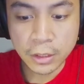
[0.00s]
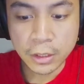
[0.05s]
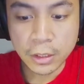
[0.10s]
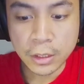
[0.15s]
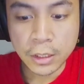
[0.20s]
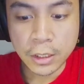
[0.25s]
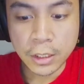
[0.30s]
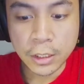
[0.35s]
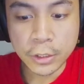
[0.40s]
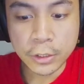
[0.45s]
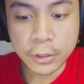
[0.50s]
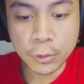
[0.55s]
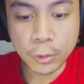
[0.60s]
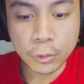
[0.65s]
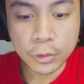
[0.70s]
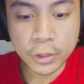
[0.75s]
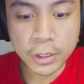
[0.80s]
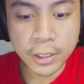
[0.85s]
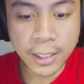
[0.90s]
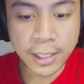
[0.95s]
You can
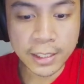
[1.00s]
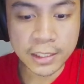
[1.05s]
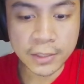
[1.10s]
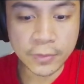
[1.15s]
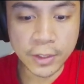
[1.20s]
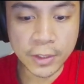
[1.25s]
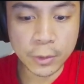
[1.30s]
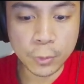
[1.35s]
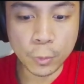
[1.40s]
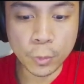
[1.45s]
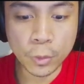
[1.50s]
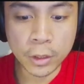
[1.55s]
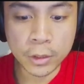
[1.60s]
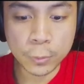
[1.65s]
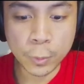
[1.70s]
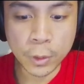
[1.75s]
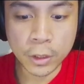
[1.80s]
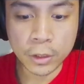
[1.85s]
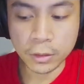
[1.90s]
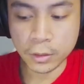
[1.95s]
only activate one
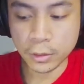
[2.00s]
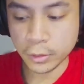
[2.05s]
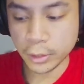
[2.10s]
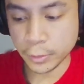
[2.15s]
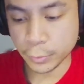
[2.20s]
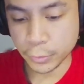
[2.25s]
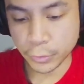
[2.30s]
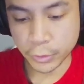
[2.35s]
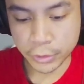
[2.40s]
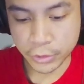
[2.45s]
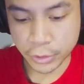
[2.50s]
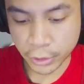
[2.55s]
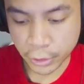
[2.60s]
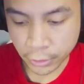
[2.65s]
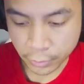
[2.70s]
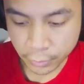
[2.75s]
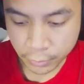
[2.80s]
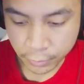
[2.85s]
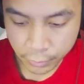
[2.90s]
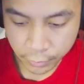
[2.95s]
Water Lily per
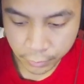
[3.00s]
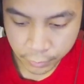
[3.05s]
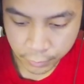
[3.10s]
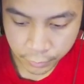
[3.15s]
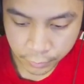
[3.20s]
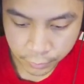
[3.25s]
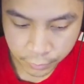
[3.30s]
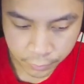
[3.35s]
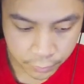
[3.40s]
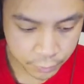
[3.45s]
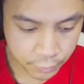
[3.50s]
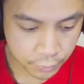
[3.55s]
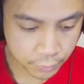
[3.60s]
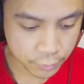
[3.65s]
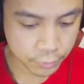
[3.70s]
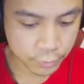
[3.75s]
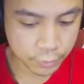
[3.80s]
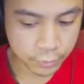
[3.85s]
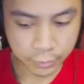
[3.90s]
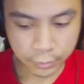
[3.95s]
turn.
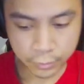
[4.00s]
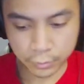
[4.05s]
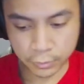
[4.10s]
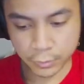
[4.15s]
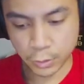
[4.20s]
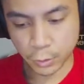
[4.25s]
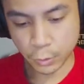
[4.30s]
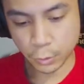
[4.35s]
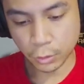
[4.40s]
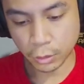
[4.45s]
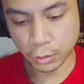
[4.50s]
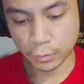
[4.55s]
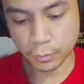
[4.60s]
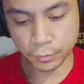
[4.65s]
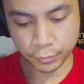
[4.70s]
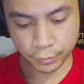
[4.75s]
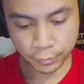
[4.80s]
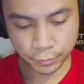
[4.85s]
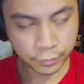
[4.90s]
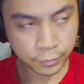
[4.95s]
Cool.
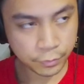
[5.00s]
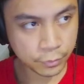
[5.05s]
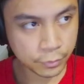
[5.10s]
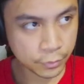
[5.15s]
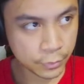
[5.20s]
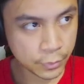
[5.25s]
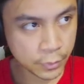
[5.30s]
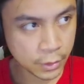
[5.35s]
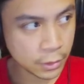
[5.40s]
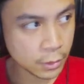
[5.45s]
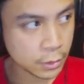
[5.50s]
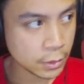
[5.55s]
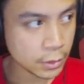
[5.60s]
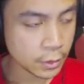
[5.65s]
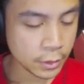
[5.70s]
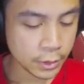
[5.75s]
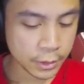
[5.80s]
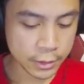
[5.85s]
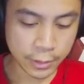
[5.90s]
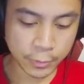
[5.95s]

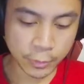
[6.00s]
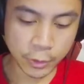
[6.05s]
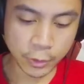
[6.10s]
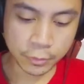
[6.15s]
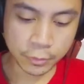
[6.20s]
Keep going.